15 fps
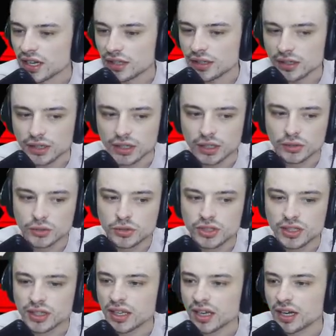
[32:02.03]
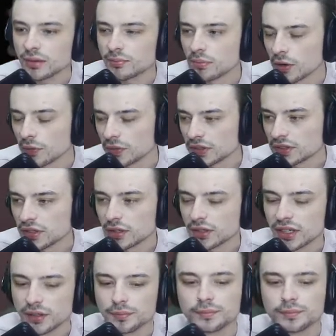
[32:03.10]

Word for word: There you go, Lucy the cat. Perfect. Okay.